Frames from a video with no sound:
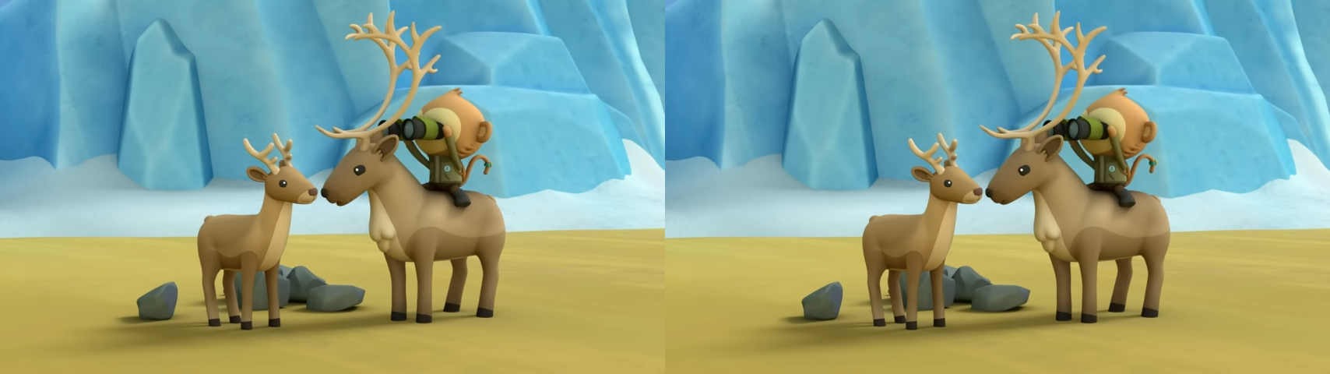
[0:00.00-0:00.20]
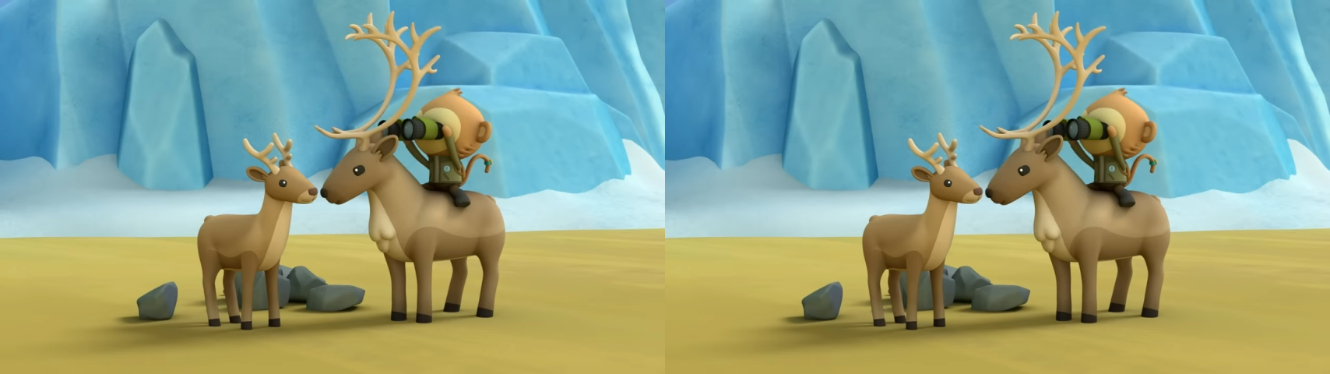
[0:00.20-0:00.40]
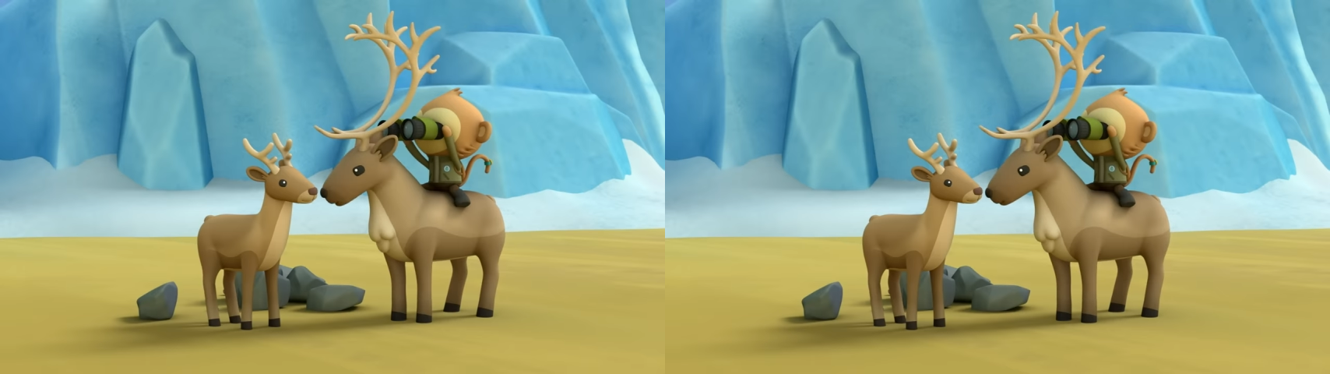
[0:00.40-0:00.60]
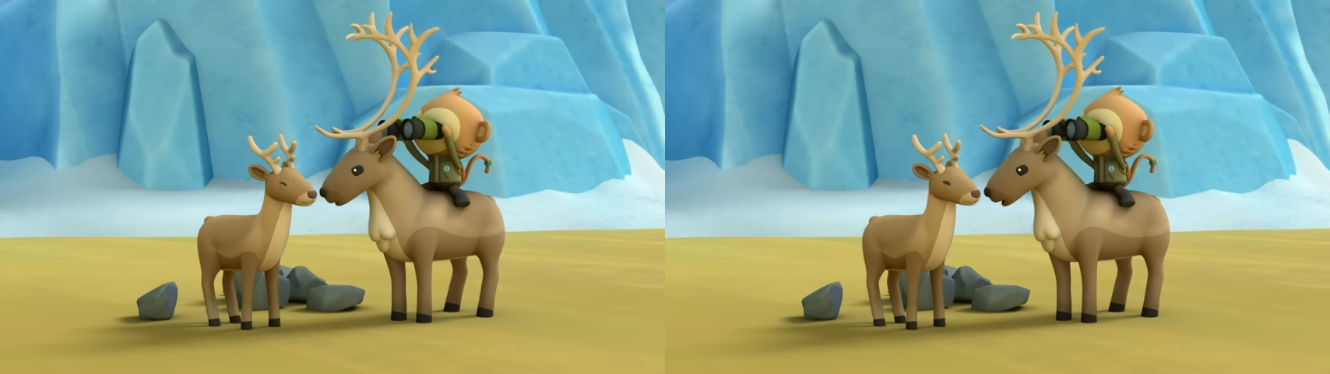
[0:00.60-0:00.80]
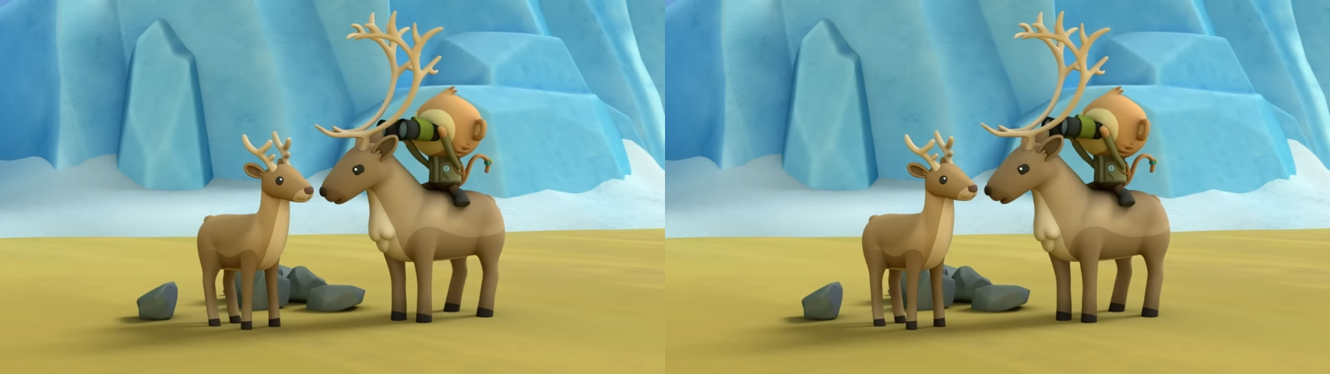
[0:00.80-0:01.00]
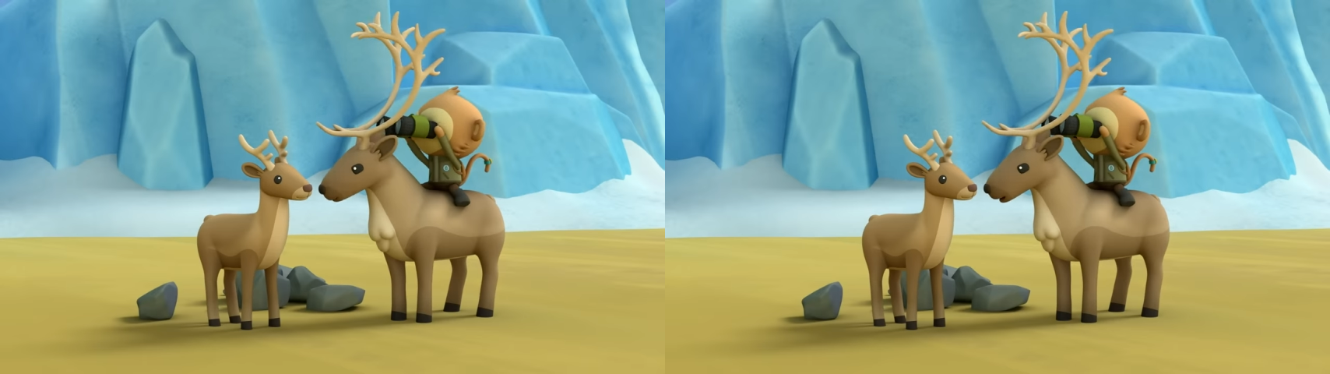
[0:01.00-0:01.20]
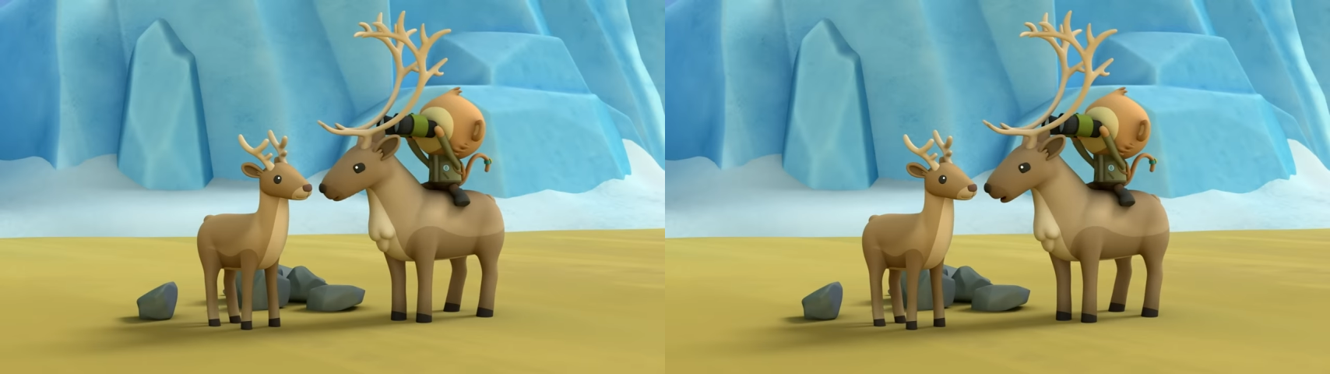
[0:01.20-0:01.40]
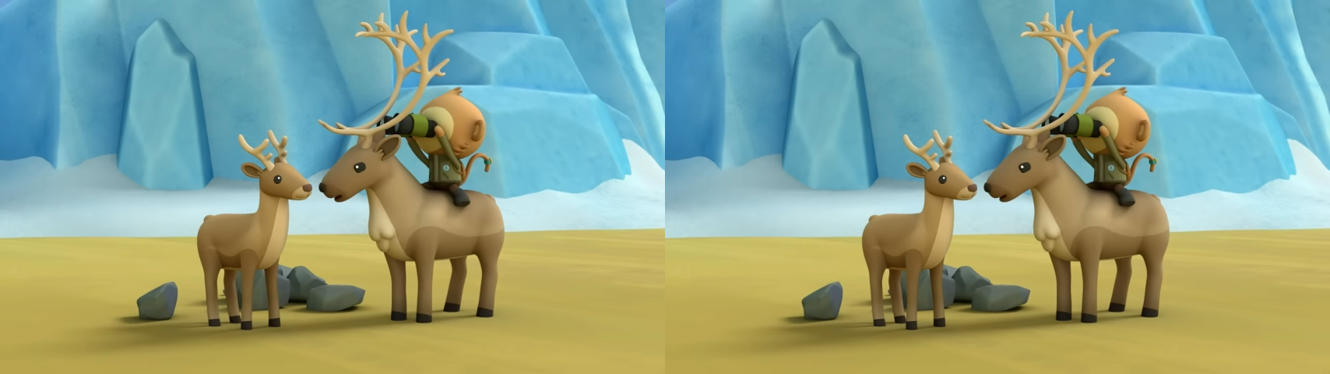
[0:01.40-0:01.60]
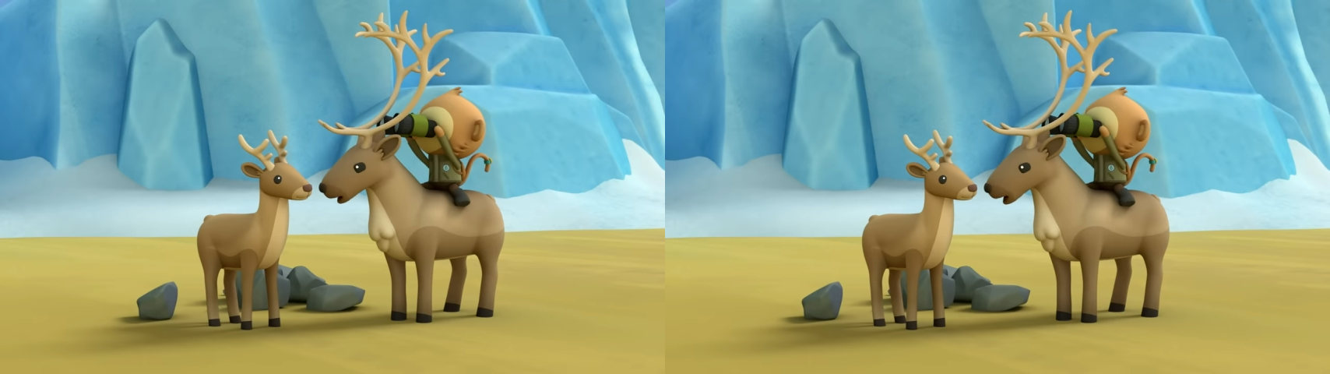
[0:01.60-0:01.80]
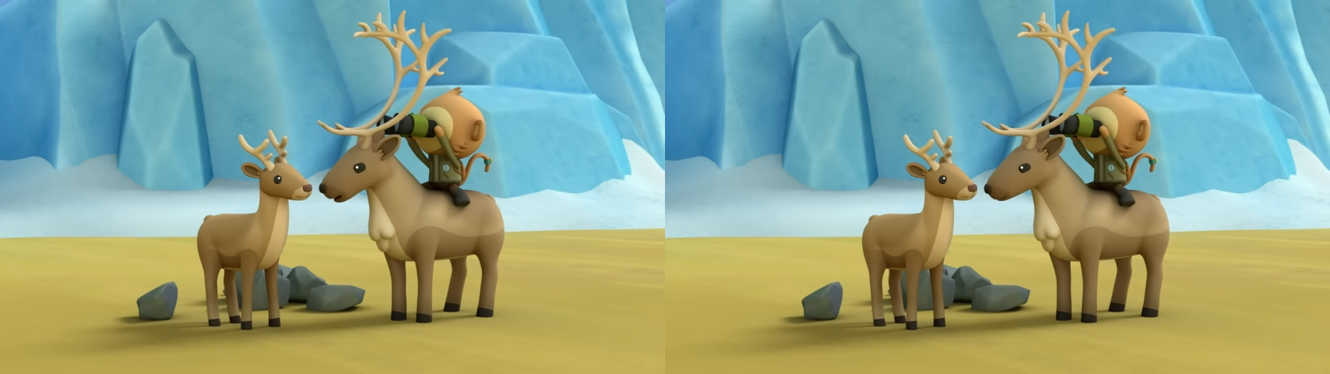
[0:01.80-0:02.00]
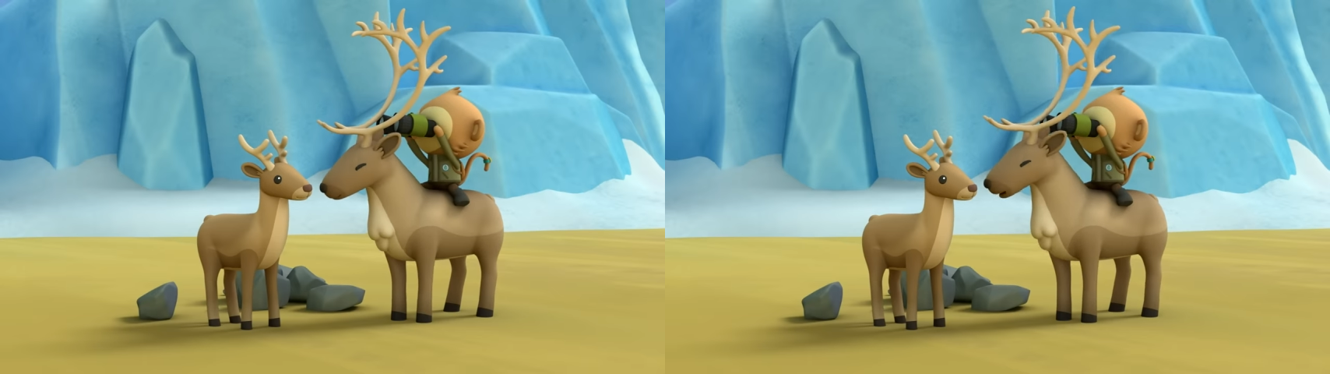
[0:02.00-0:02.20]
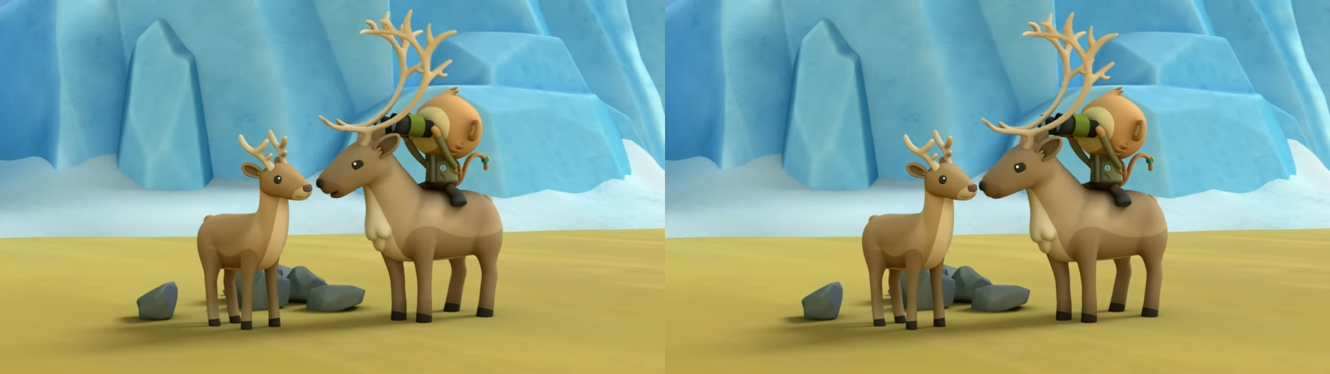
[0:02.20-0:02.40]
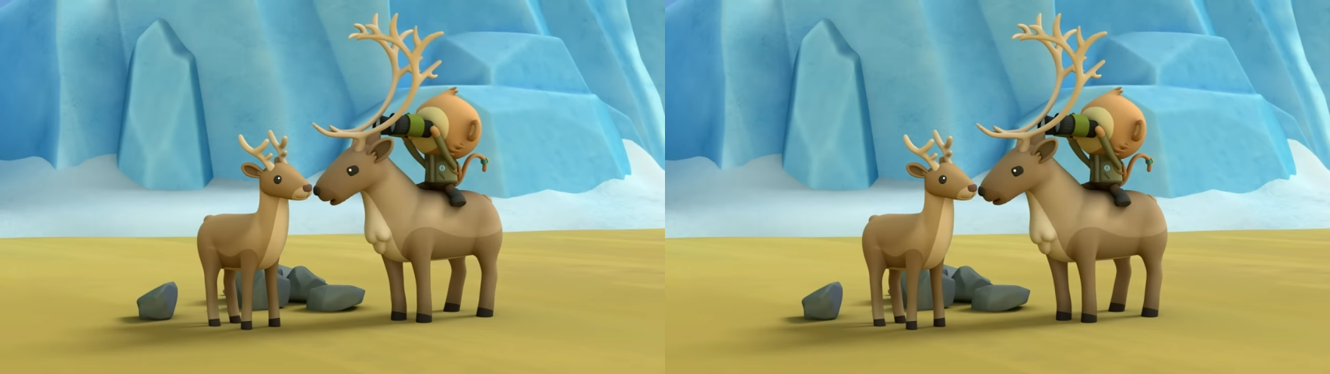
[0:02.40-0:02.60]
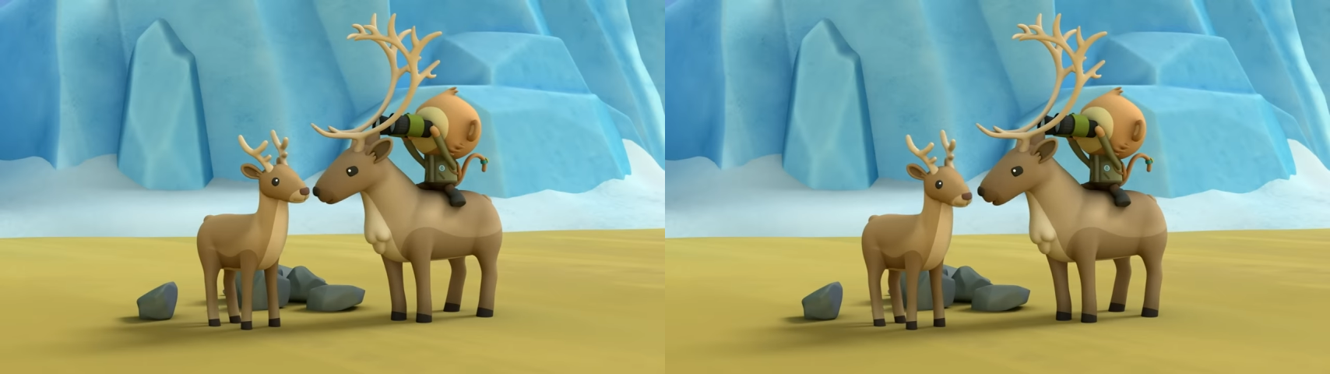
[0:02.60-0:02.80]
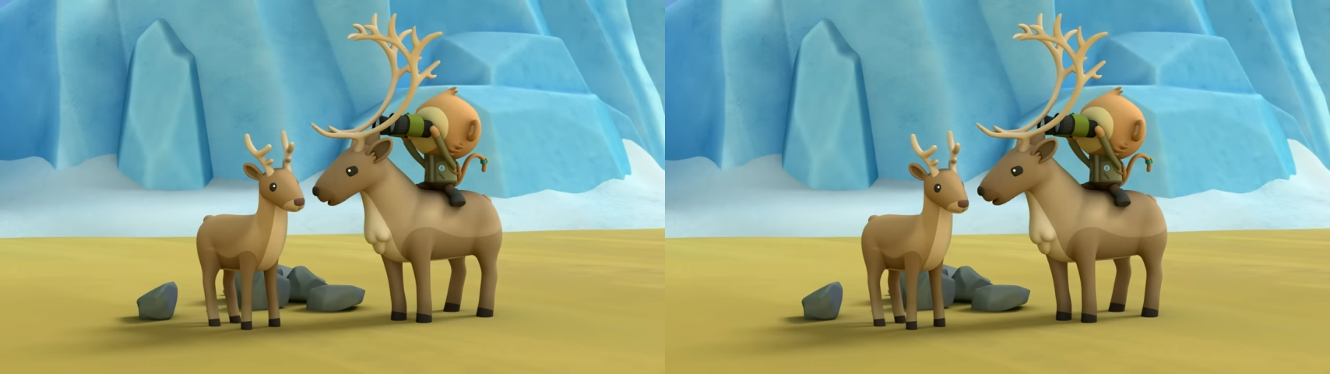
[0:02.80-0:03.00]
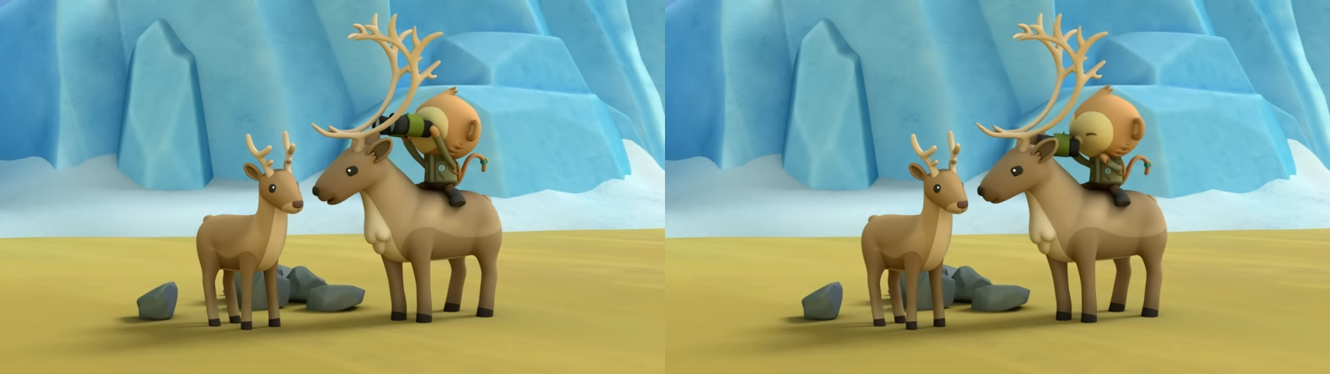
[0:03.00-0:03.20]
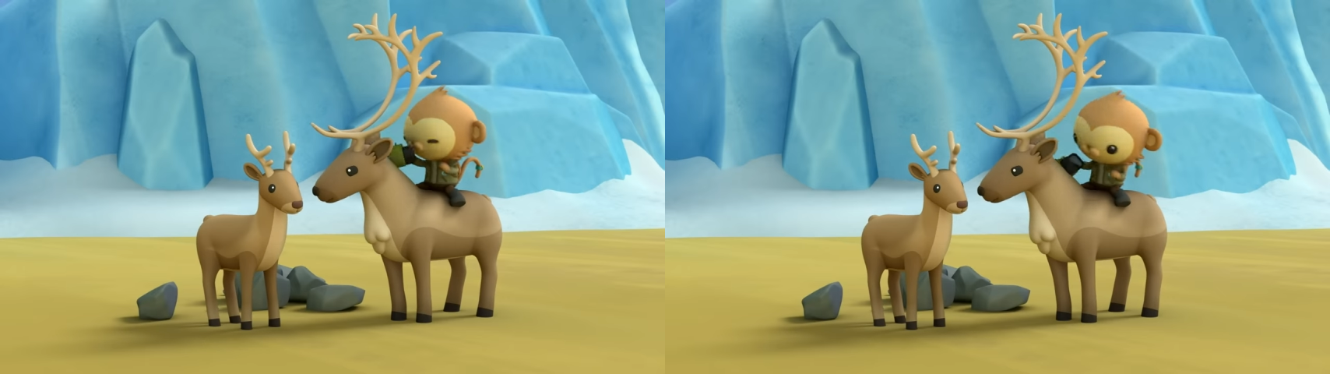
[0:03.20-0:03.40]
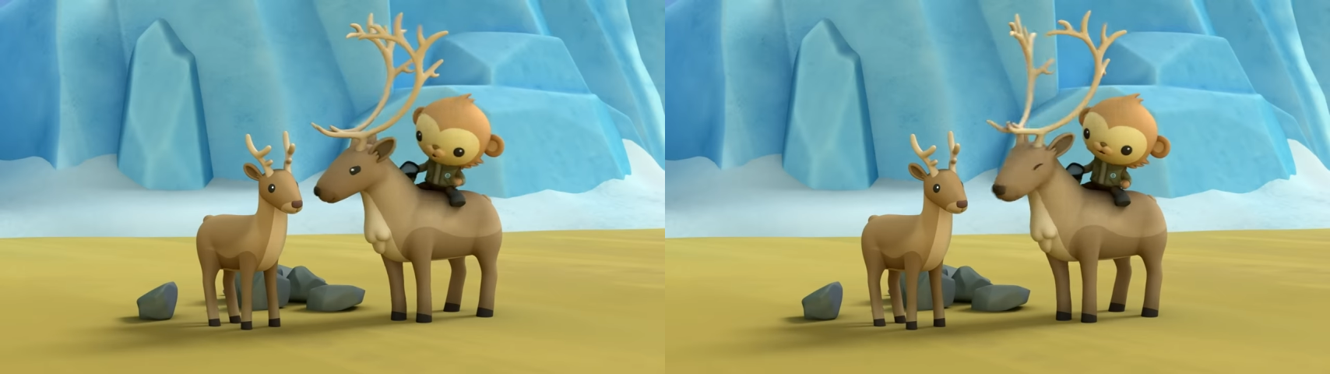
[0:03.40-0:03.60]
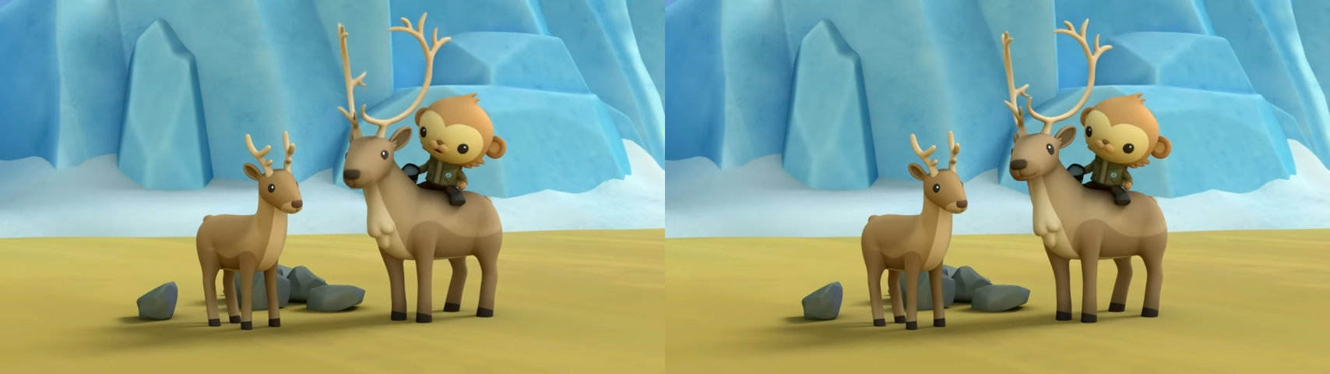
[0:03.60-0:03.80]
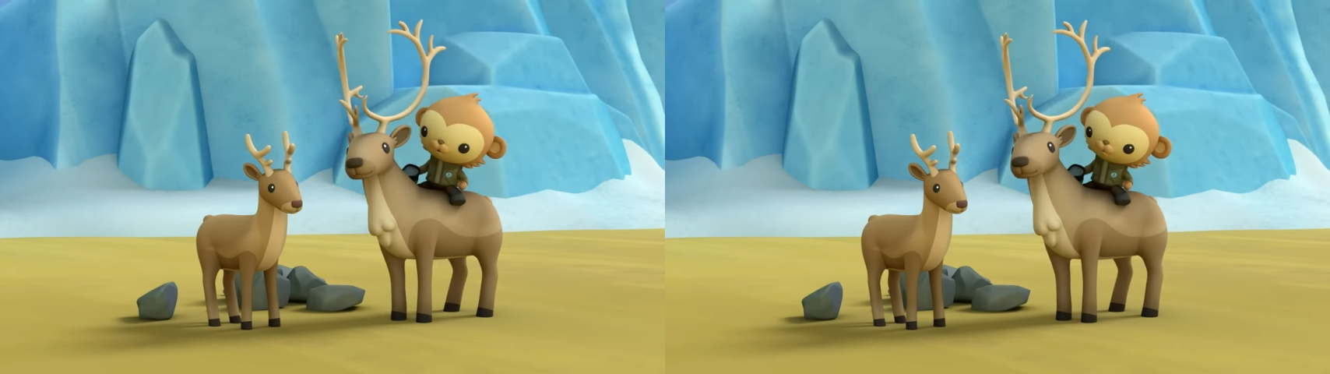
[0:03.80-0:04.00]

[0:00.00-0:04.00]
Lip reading: (no speaker visible)